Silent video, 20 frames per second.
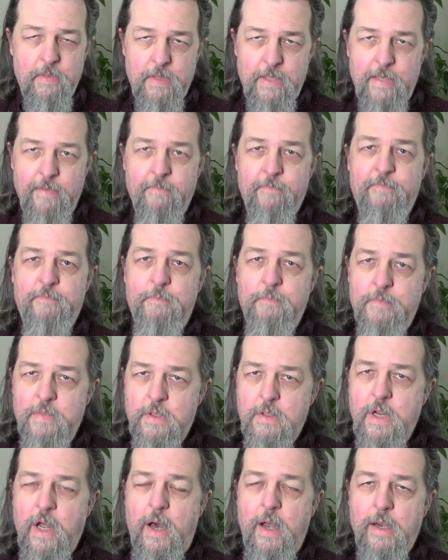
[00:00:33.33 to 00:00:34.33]
I've
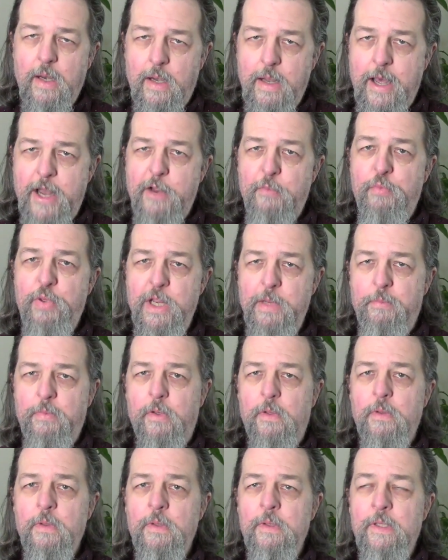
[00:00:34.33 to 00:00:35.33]
taught a lot of
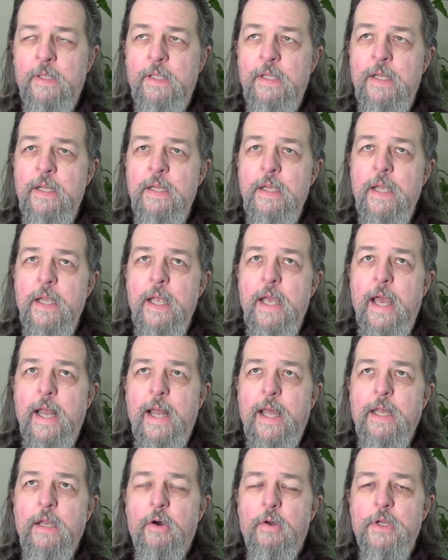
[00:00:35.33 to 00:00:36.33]
people, and
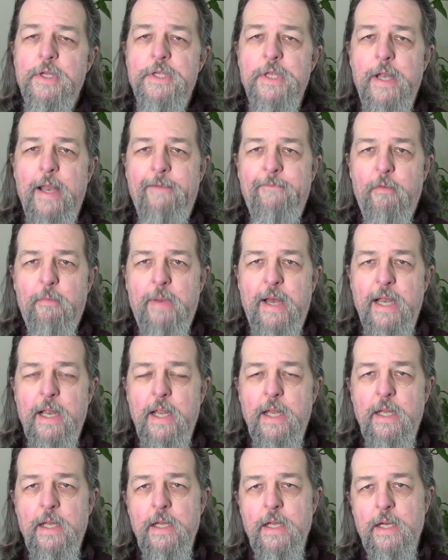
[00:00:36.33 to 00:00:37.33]
I notice that
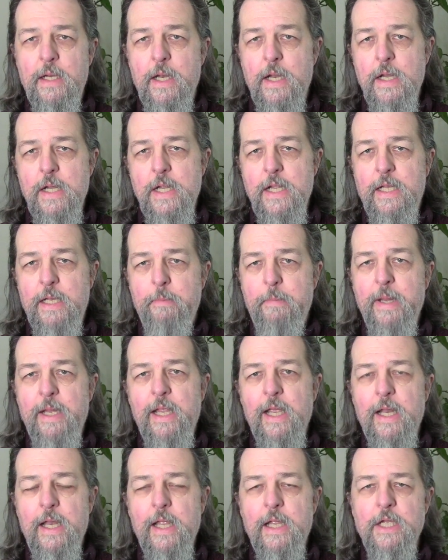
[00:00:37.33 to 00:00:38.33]
everybody in the
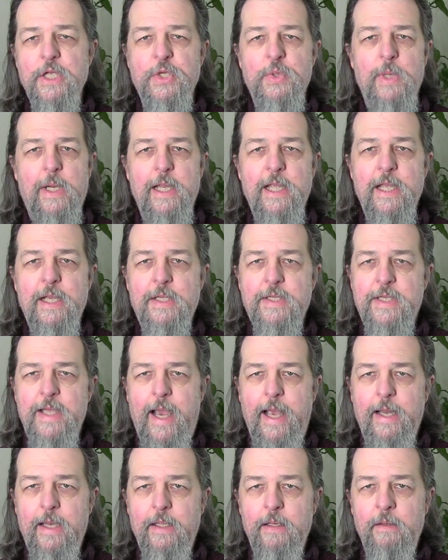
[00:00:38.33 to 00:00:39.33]
beginning is really
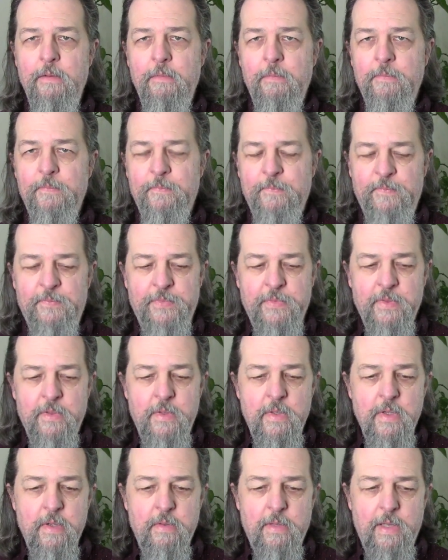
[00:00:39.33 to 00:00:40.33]
excited.
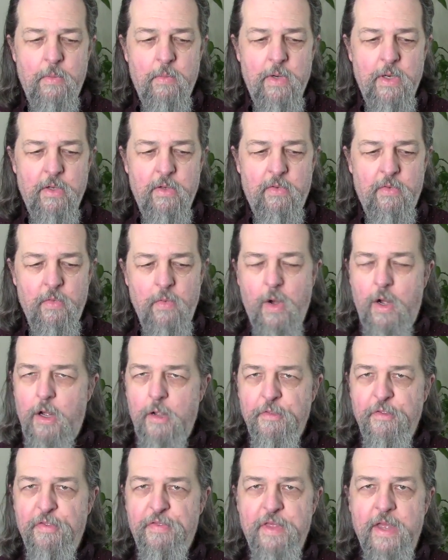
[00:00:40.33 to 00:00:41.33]
They want to do all
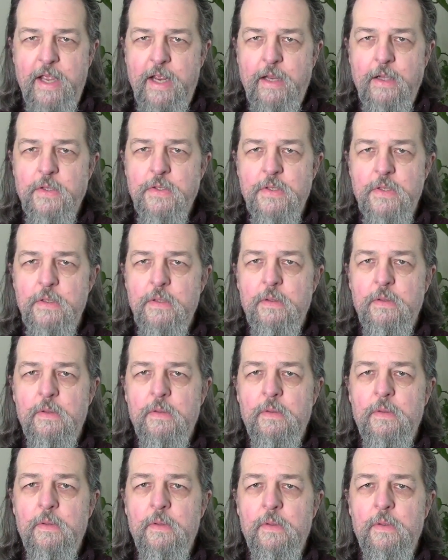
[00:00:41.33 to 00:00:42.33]
the things
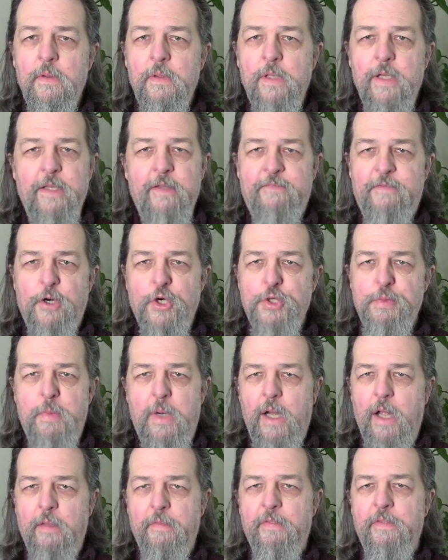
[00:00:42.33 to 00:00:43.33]
in the first
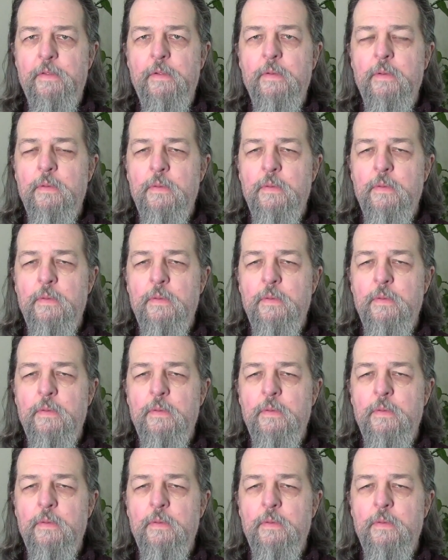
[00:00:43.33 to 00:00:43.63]
month.